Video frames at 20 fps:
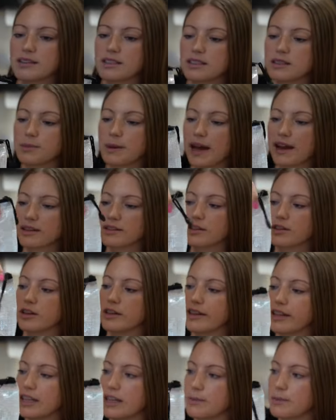These bags are
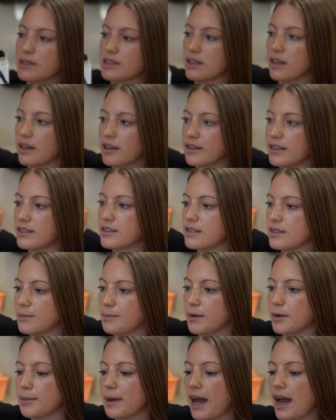on Amazon, these
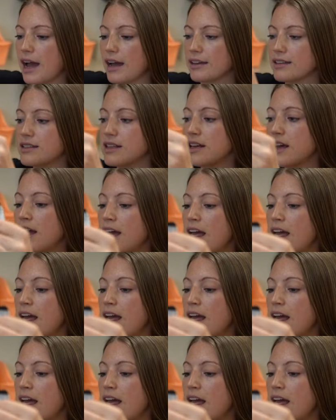zipper bags.